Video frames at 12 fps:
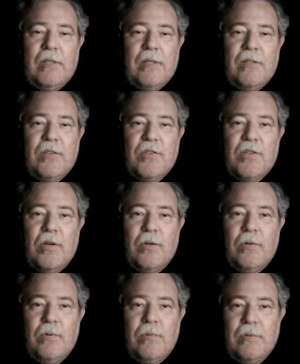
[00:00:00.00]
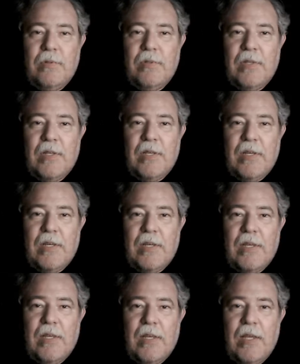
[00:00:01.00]
So
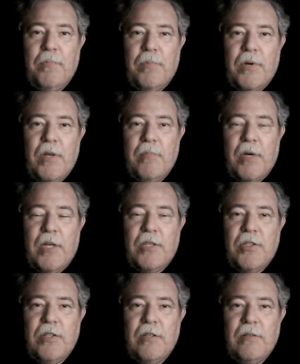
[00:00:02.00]
he pretty much